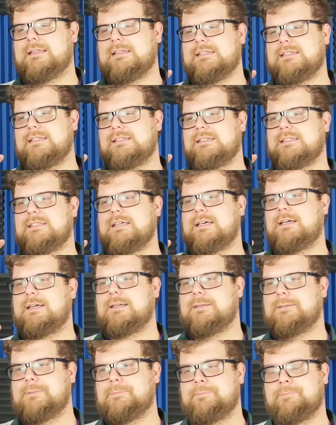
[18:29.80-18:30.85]
is
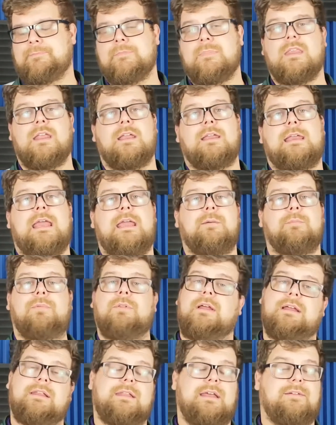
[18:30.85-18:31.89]
the game
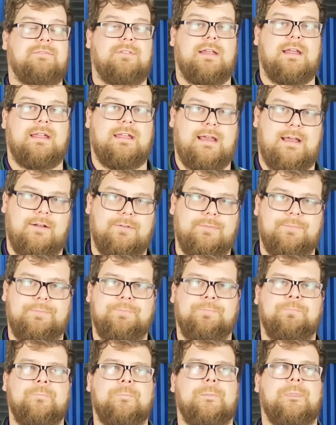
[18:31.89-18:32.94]
plan they've laid out,
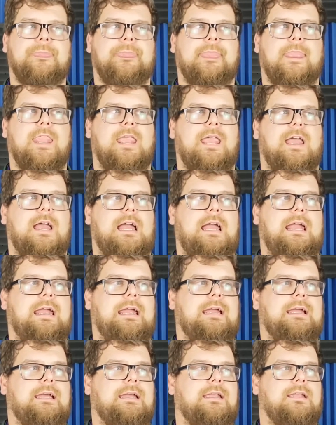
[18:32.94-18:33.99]

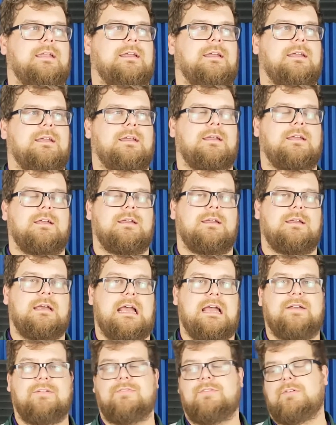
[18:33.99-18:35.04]
and
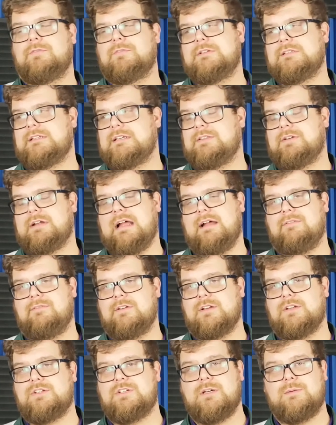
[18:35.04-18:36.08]
everyone's either having
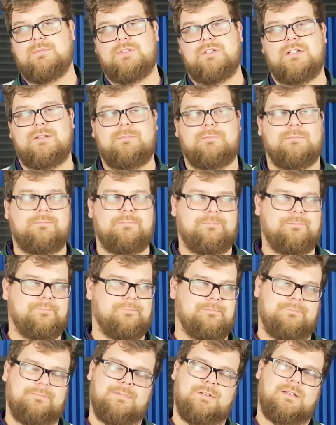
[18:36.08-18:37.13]
to jump ship
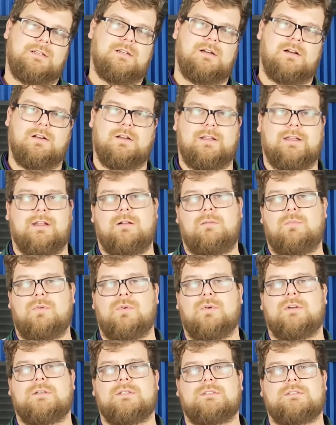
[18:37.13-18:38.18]
or get on
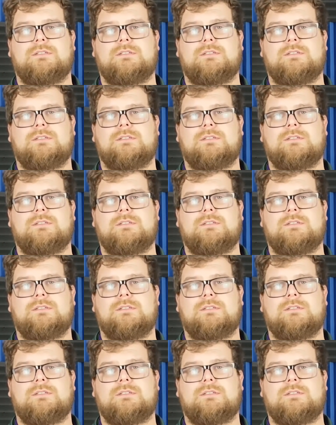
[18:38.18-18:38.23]
board.